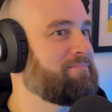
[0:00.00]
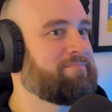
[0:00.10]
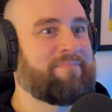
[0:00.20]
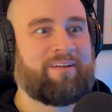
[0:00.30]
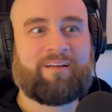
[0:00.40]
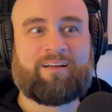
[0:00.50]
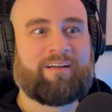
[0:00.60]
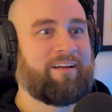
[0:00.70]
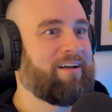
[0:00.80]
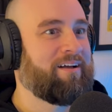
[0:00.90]

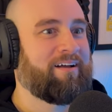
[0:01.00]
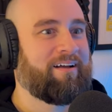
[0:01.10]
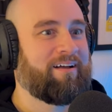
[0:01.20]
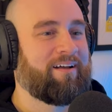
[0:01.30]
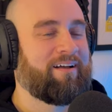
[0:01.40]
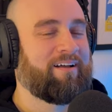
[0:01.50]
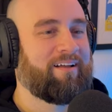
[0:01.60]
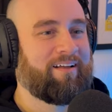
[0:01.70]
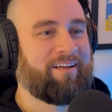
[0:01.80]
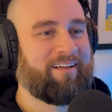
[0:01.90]

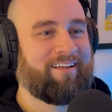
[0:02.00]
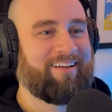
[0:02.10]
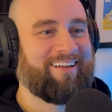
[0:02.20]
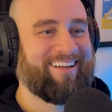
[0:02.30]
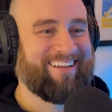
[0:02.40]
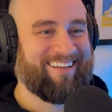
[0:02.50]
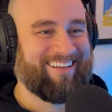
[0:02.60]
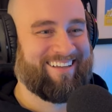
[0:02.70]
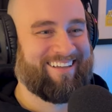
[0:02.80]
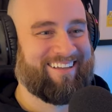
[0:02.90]

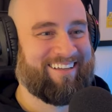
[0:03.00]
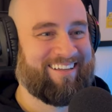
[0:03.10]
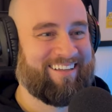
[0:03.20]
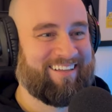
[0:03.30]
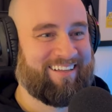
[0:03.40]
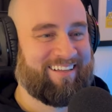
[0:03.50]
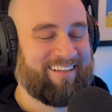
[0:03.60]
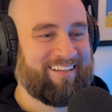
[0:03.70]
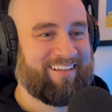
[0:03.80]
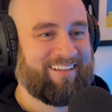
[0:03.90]

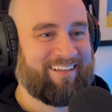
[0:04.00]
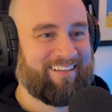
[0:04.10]
This person isn't speaking.